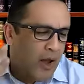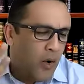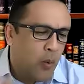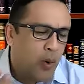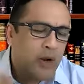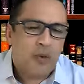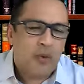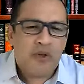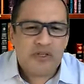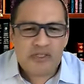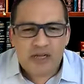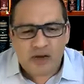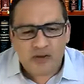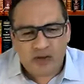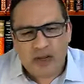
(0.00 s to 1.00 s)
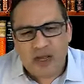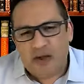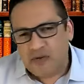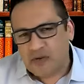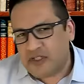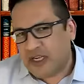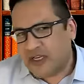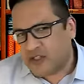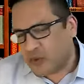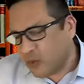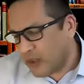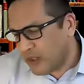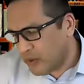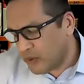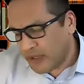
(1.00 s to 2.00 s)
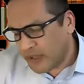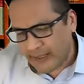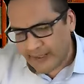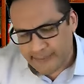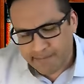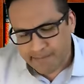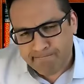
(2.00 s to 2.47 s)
Where do we start the conversation? What do you think?